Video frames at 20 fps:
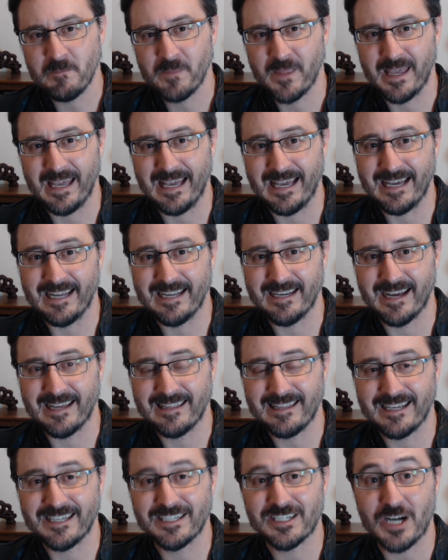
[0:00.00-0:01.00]
And I
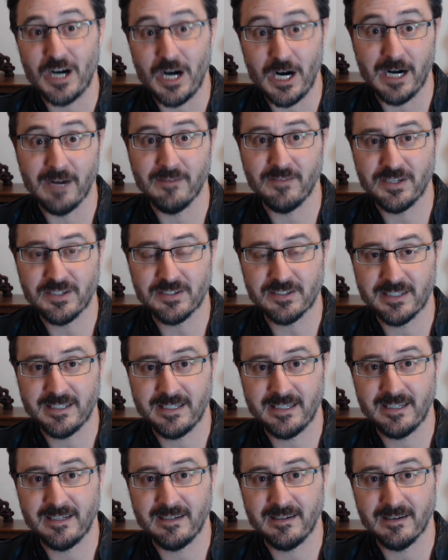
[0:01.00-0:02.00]
think it's
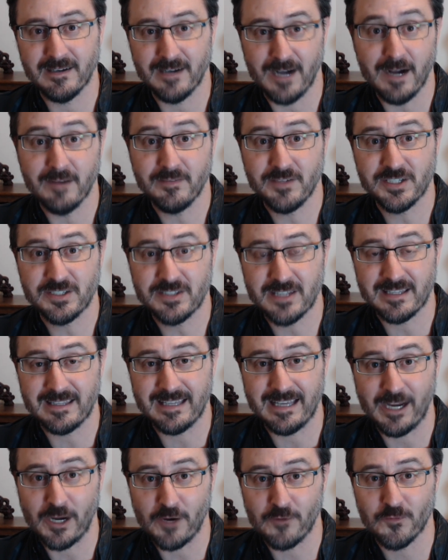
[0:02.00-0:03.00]
obviously obvious that
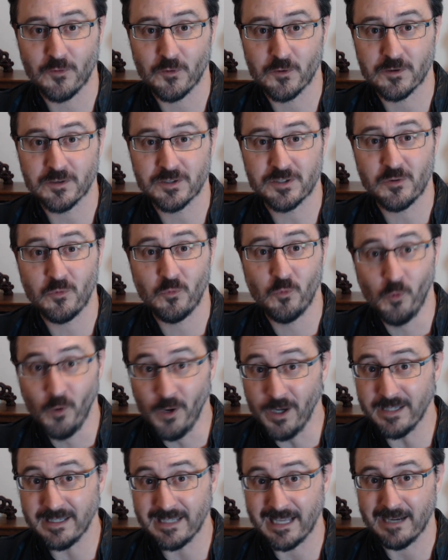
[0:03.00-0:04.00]
the Air Force
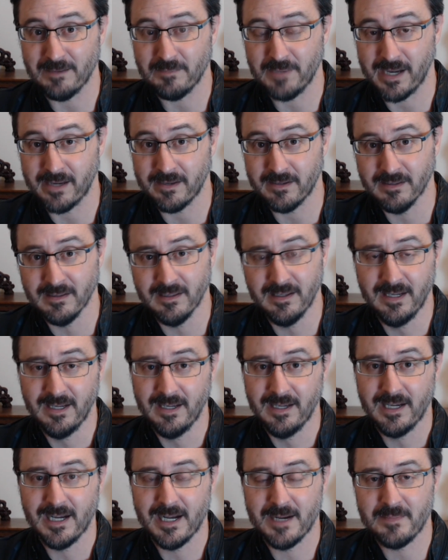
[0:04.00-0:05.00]
won that battle.
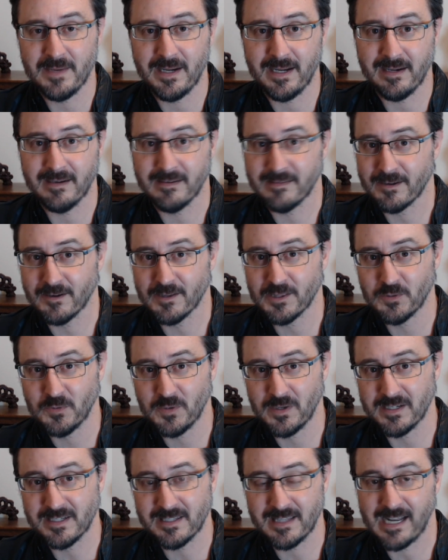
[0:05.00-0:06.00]
I mean, they're the
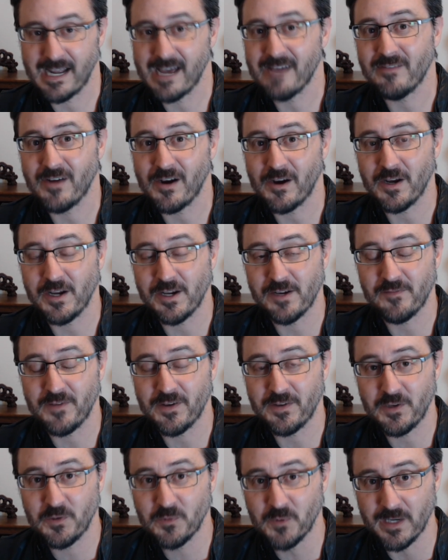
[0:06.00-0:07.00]
ones that have Area
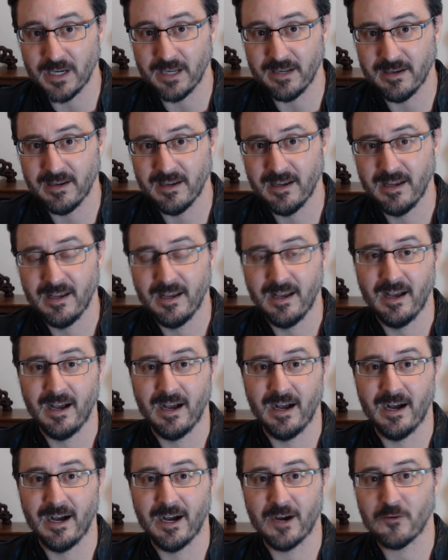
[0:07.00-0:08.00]
fifty-one,
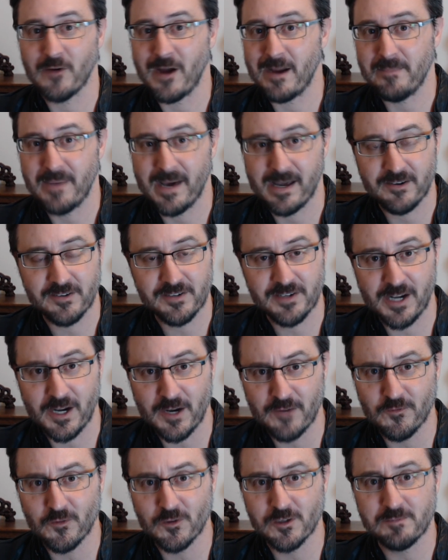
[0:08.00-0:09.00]
uh, Wright-Patterson
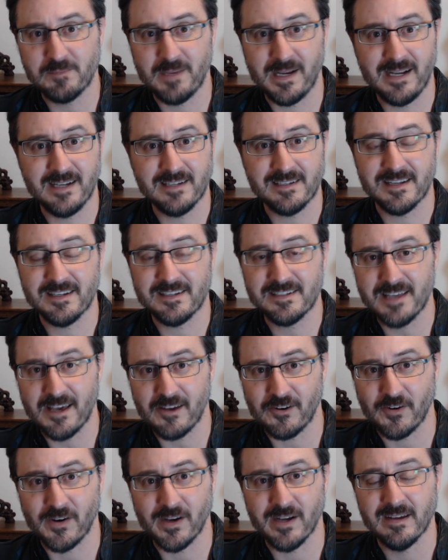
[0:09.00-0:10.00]
Air Force Base, et
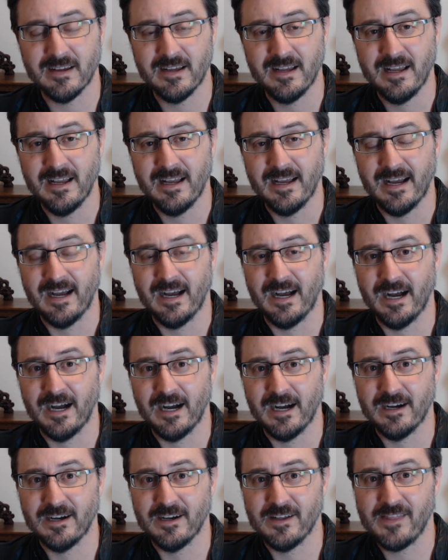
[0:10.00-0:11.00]
cetera.
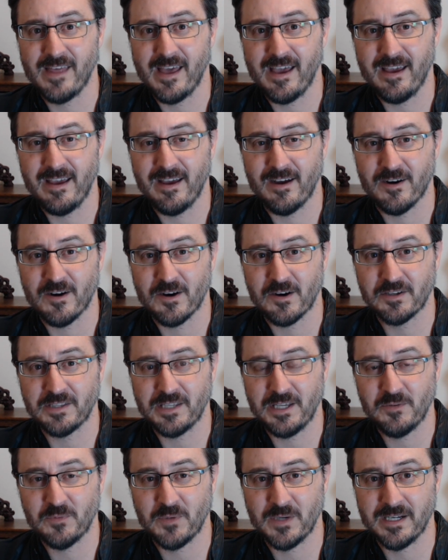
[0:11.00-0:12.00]
Uh, they are
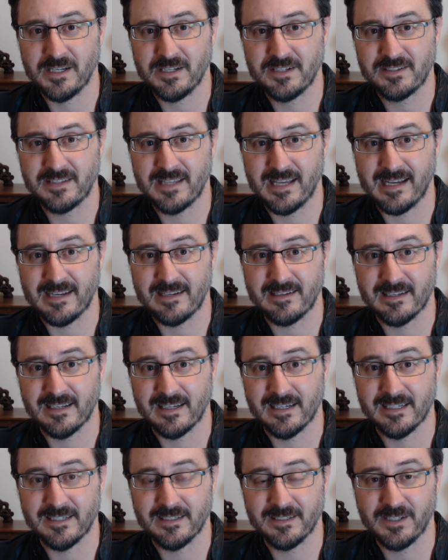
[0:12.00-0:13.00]
the ones that,
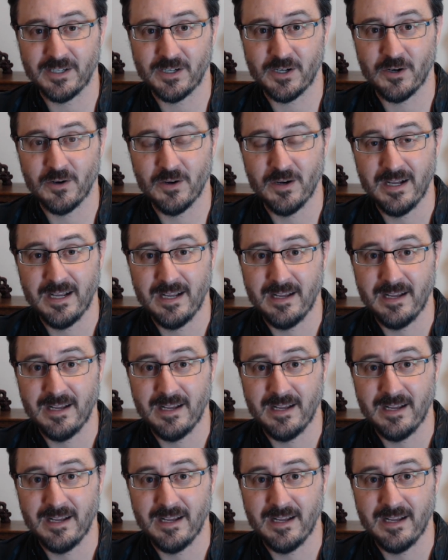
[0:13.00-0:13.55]
uh, you know,